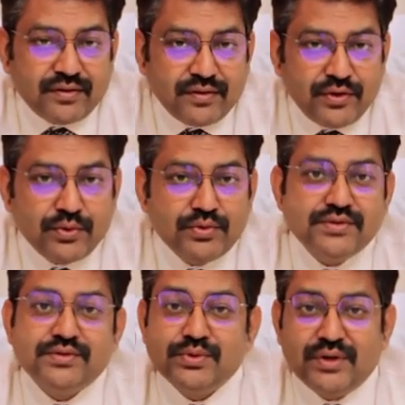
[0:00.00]

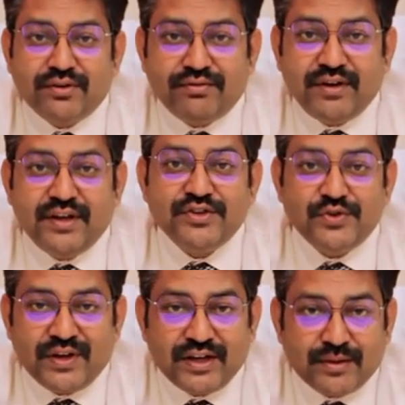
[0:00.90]
use sugar-free
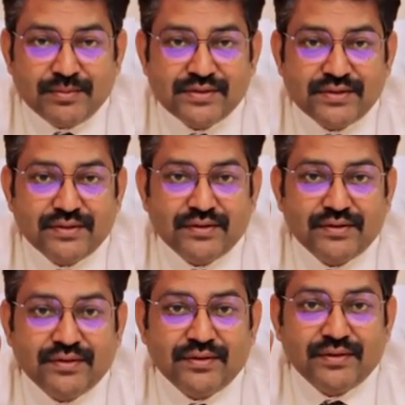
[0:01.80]
chewing gums
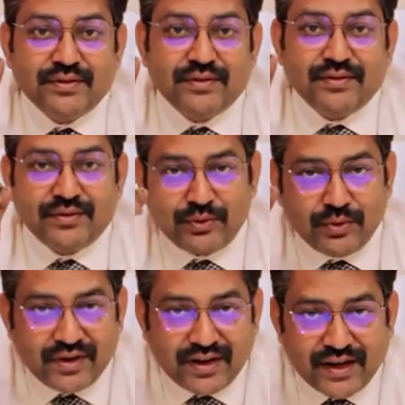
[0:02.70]
to
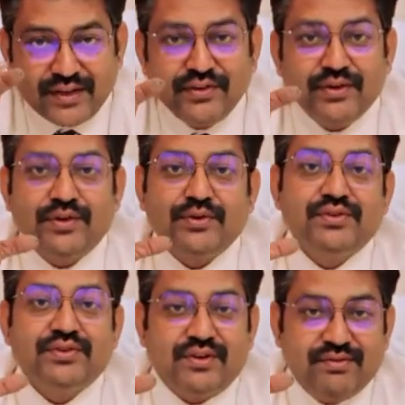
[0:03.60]
cleanse your tooth
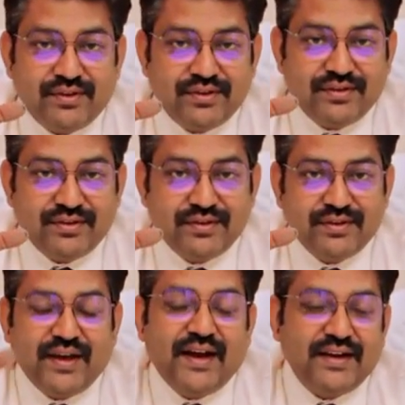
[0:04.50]
surface
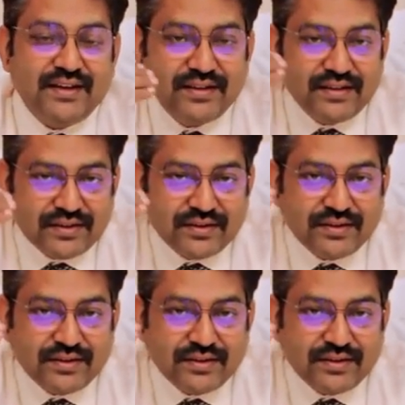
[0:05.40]
and the